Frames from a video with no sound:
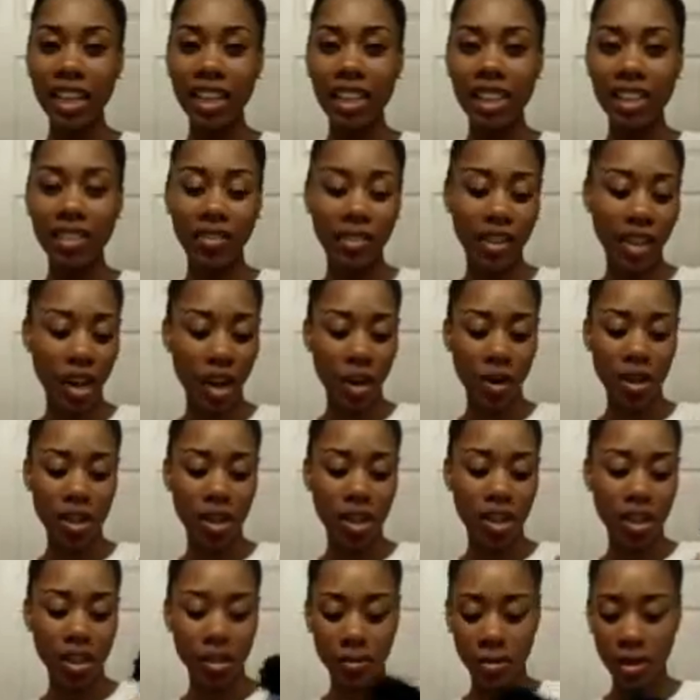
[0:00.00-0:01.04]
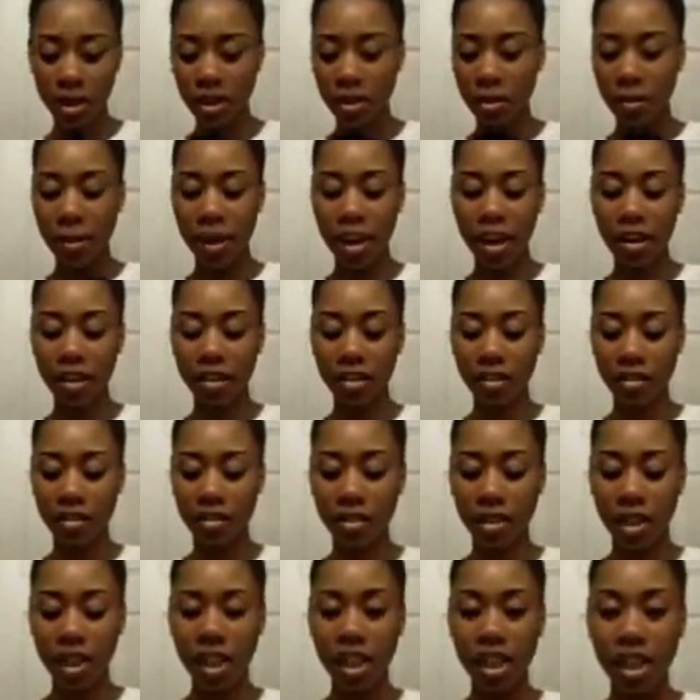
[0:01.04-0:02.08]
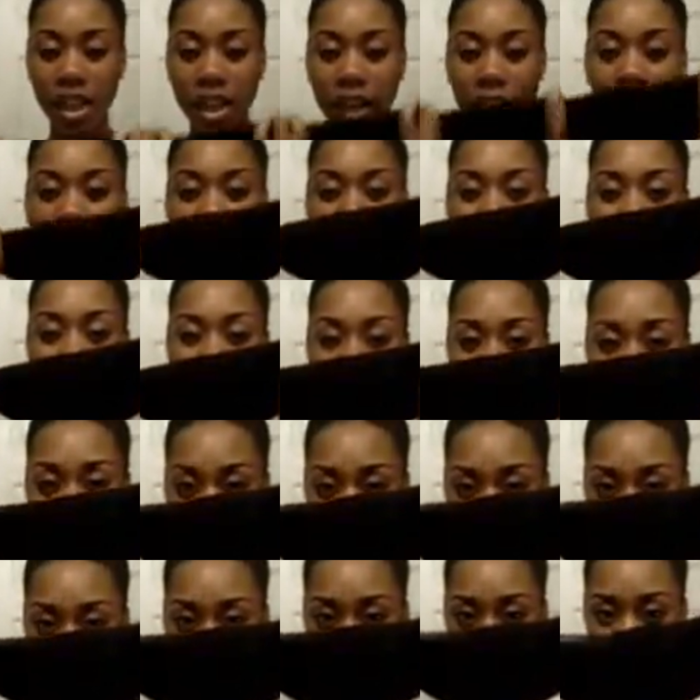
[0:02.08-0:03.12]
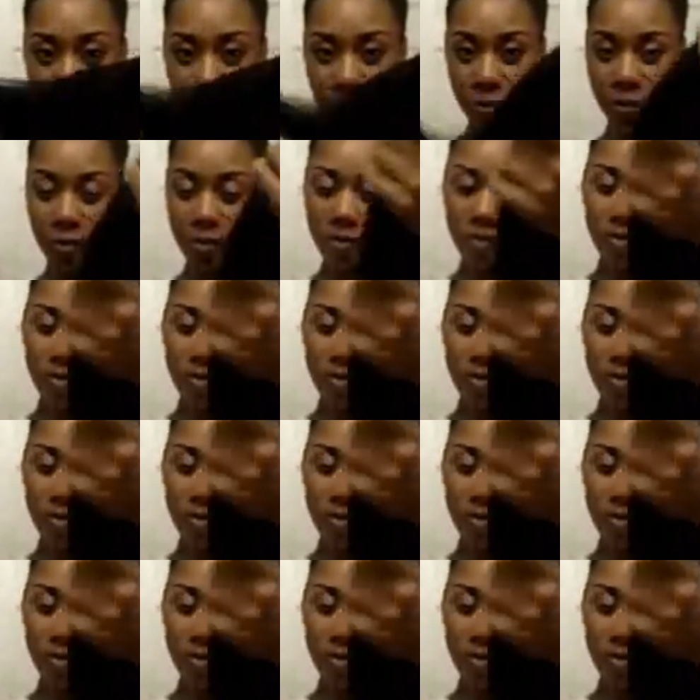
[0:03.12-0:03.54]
that this video is going to be about hair.